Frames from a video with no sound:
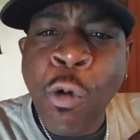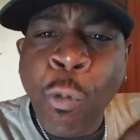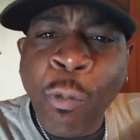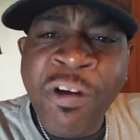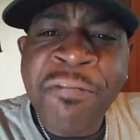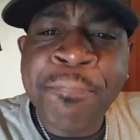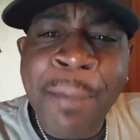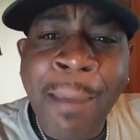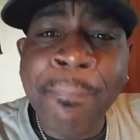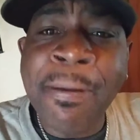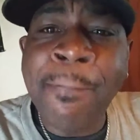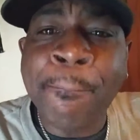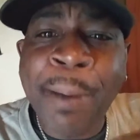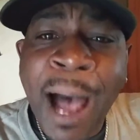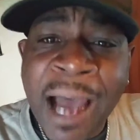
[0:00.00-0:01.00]
which made
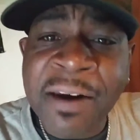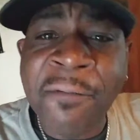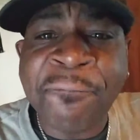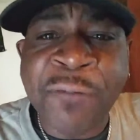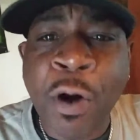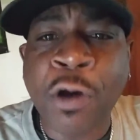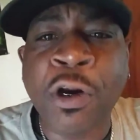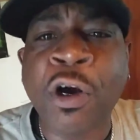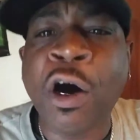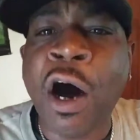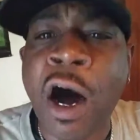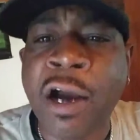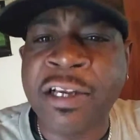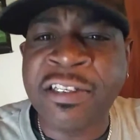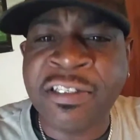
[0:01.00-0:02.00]
me buy the phone on
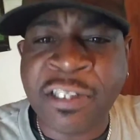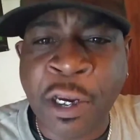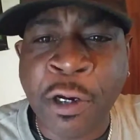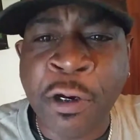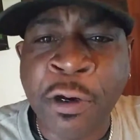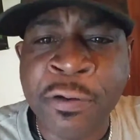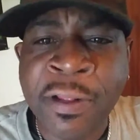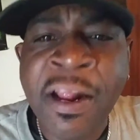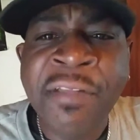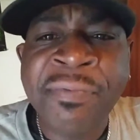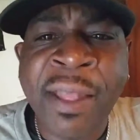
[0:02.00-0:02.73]
August 3rd